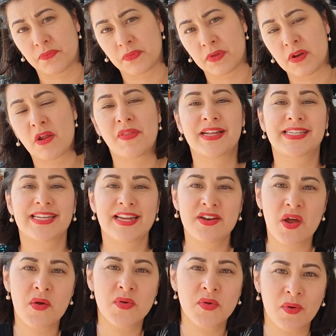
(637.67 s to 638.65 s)
You know, they say
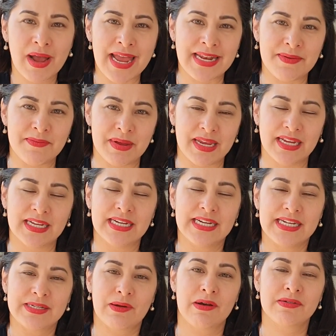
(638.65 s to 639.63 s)
know your enemy.
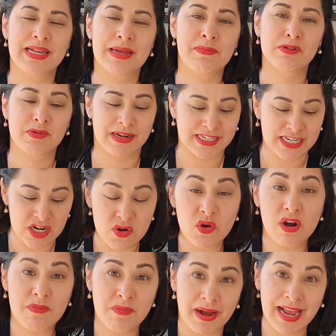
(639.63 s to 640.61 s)
So I was able to actually
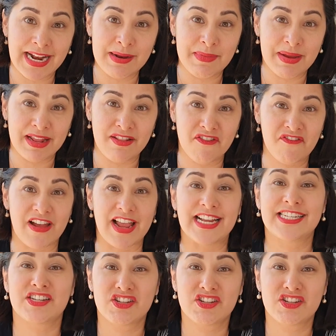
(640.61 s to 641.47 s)
look my enemy in the face